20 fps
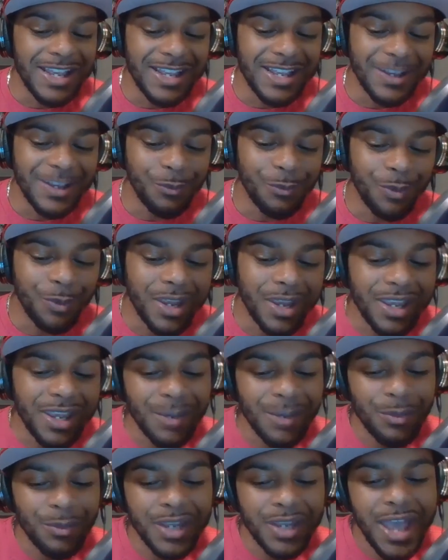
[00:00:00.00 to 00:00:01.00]

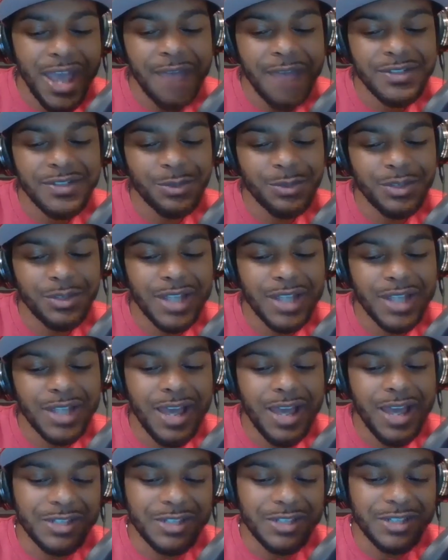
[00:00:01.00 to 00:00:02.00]
we have to
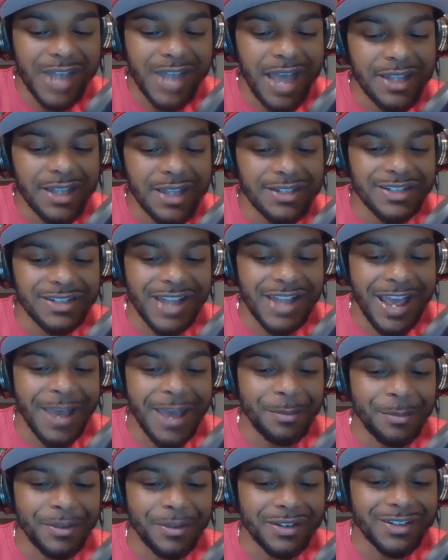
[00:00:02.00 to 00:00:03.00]
allow challenge to
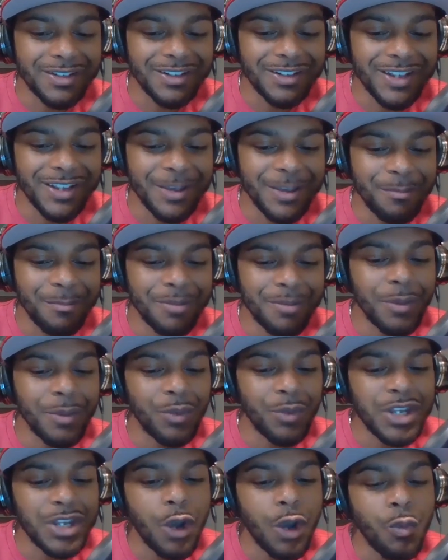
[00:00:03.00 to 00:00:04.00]
happen, but
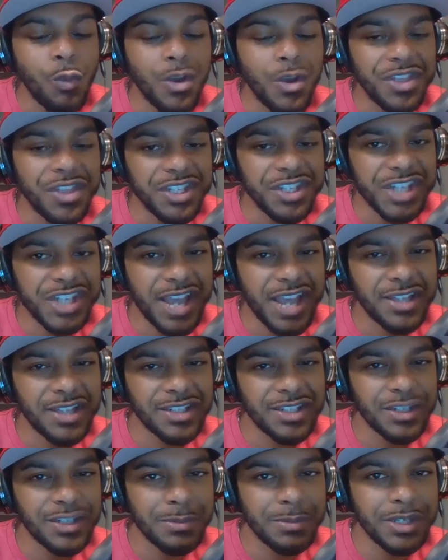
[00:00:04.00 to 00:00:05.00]
we don't want the
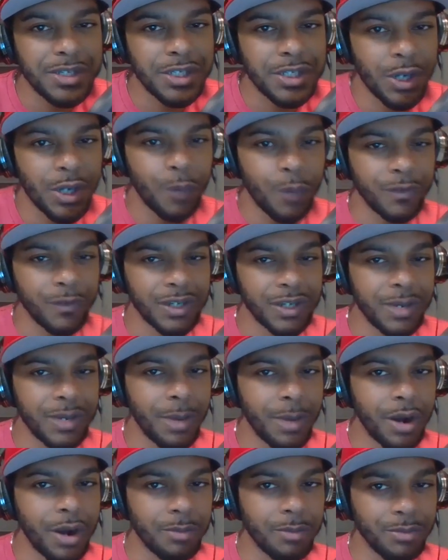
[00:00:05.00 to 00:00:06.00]
challenge to be to overcome
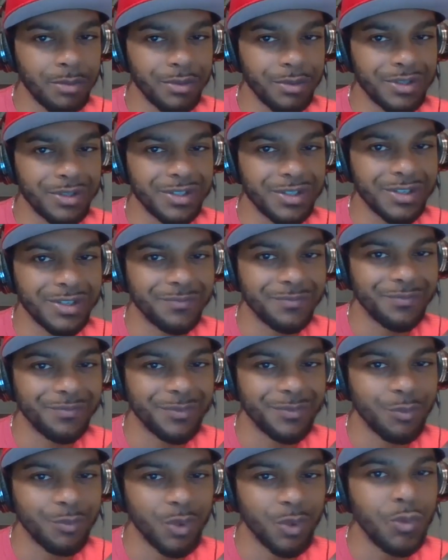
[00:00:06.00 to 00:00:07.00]
our bullshit. We